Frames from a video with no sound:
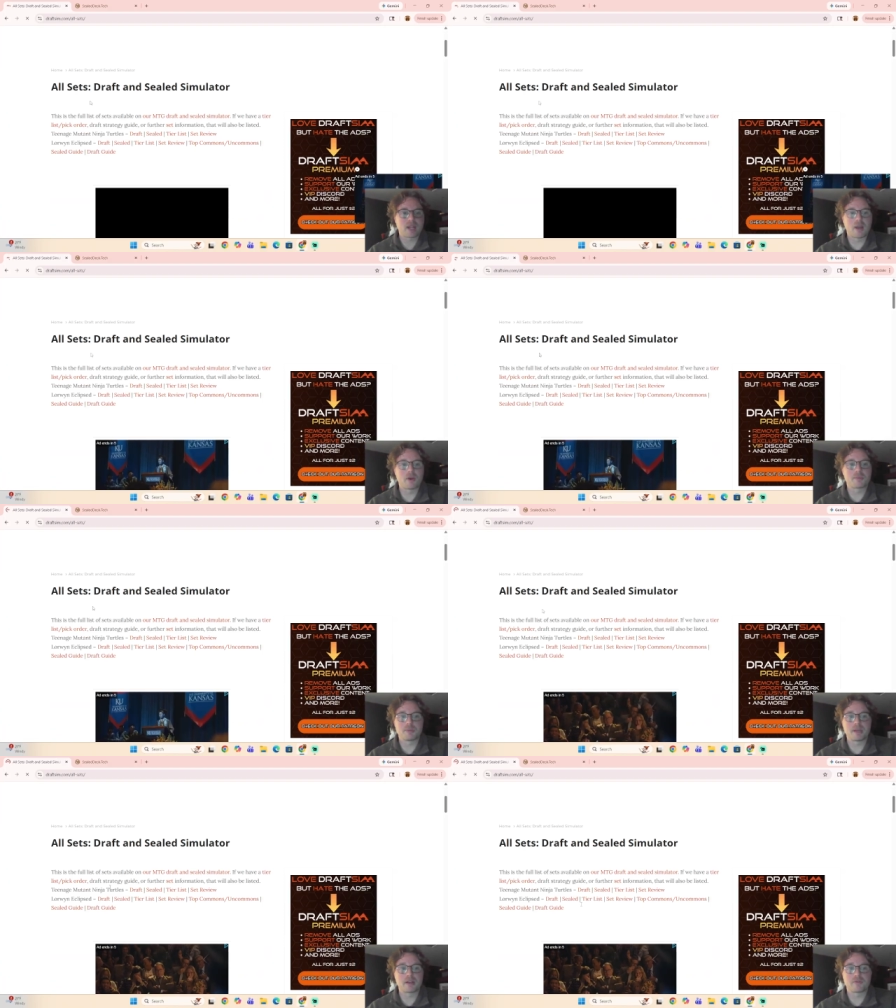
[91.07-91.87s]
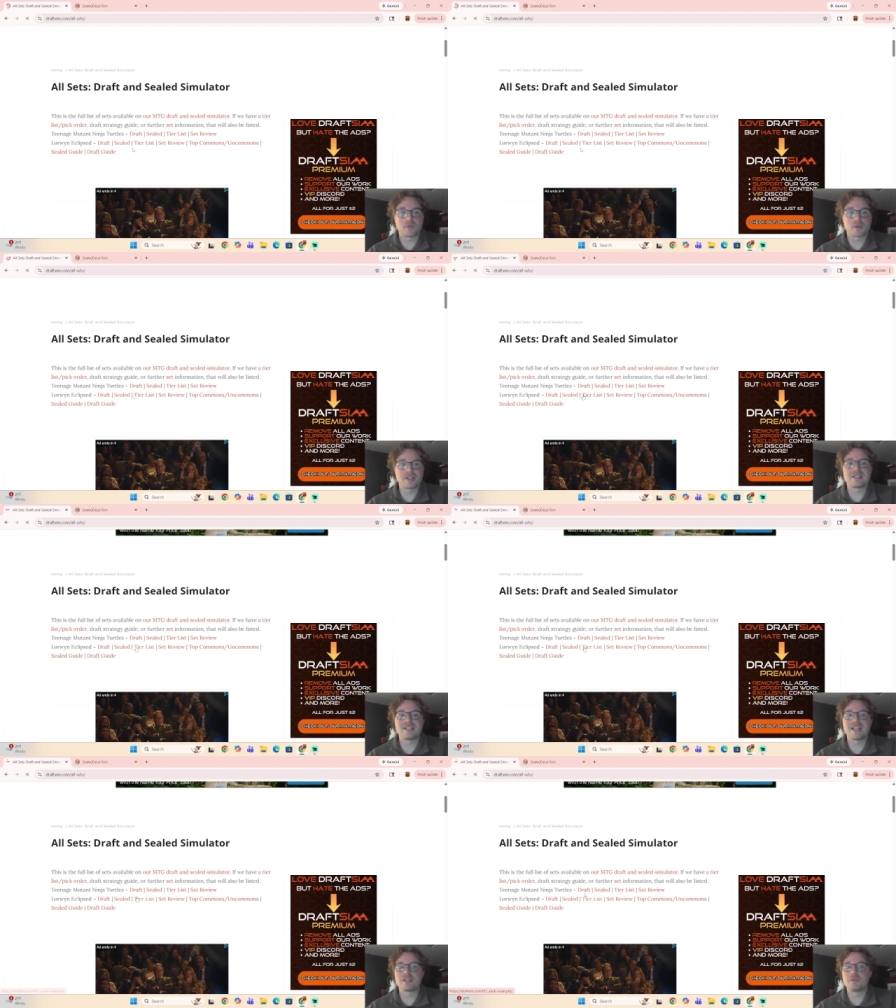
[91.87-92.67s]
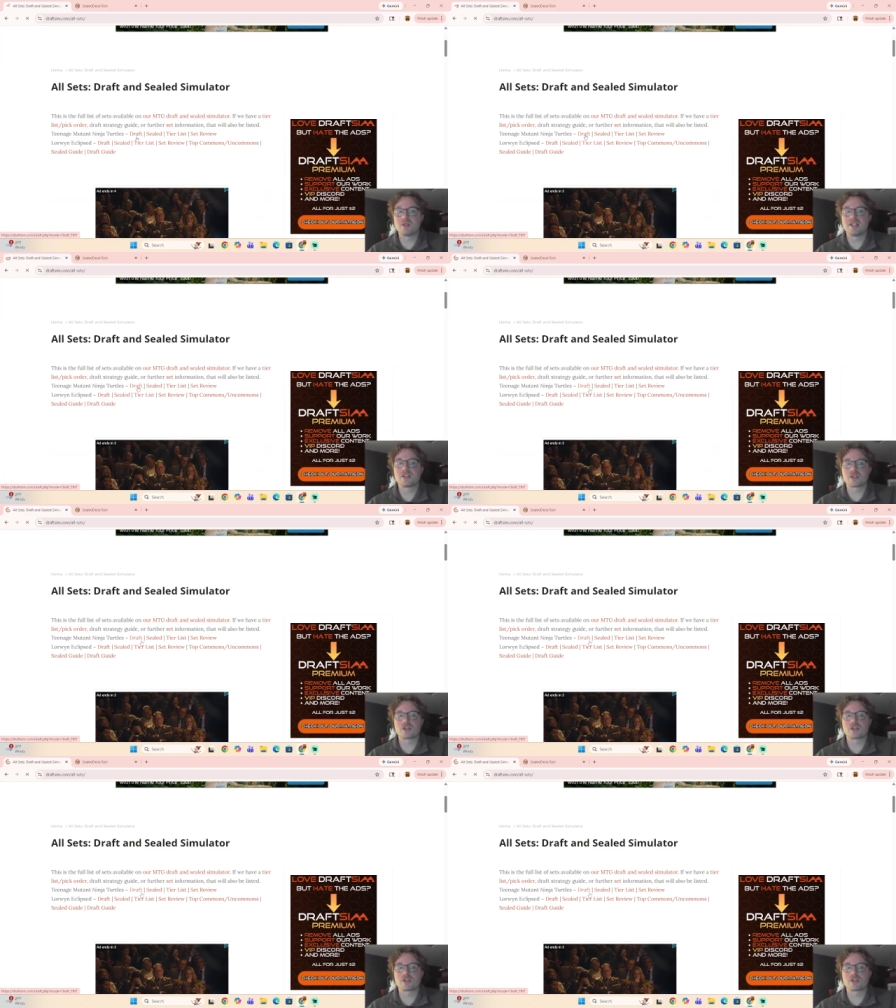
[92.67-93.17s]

I want to prepare for the Teenage Mutant Ninja